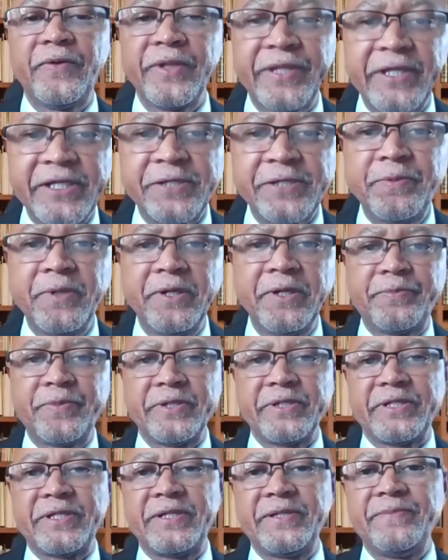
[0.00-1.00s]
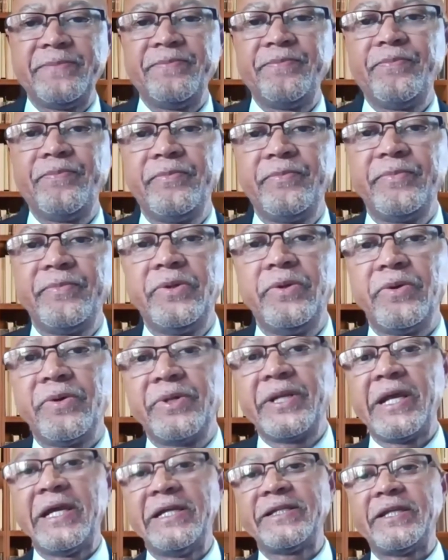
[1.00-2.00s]
For this purpose, the
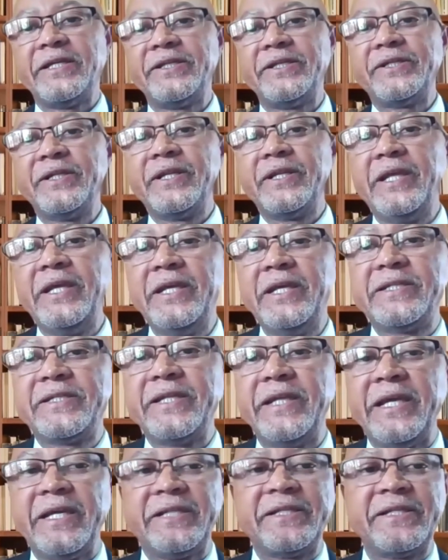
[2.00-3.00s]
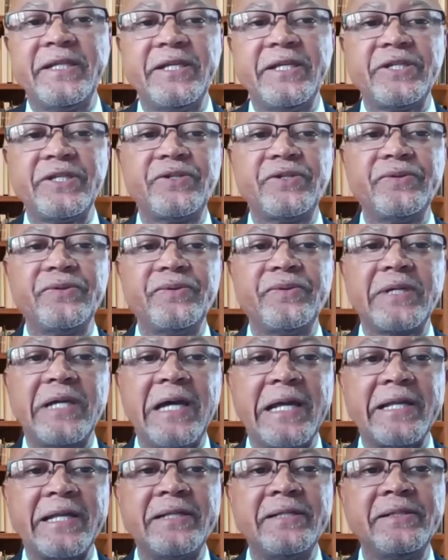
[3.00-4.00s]
organization needs access to
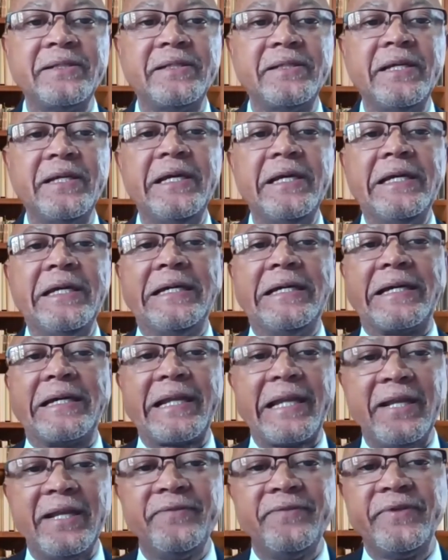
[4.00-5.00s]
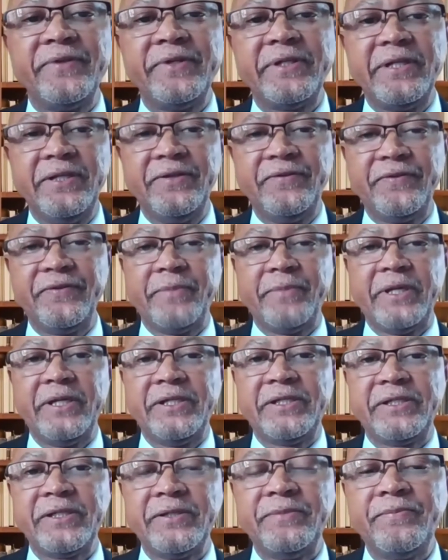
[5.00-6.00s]
current, relevant
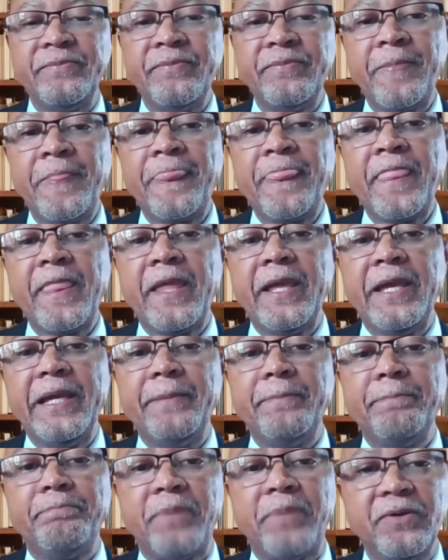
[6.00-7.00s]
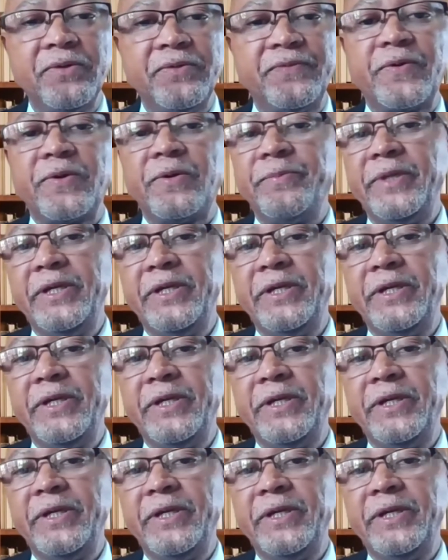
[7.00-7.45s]
information, both